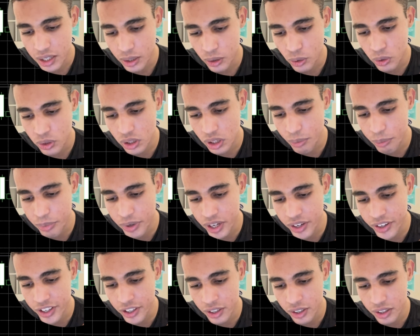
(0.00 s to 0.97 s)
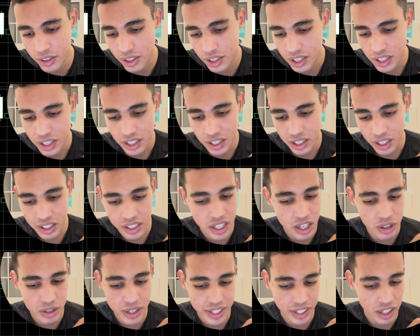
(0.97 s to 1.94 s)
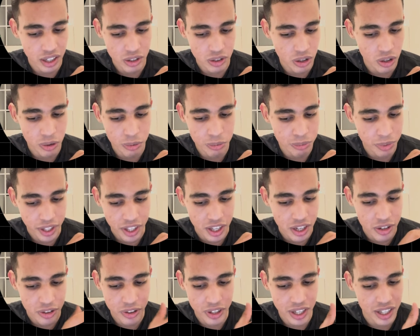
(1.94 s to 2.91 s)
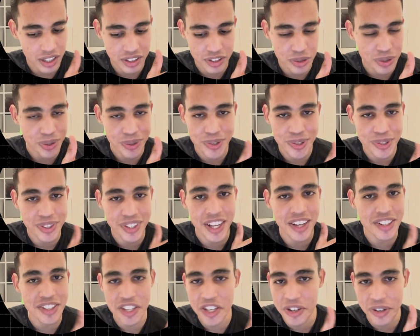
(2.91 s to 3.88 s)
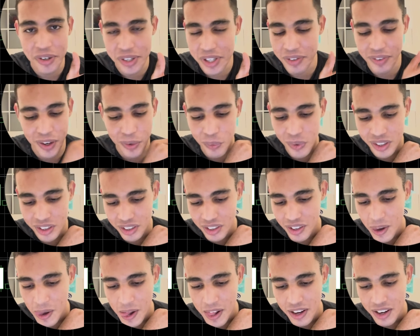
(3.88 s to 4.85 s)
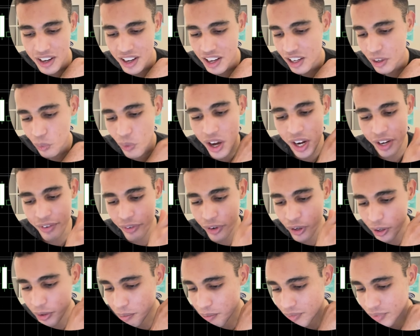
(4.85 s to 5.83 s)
custom period, and now I can come here and choose 10 years if I want. Whatever.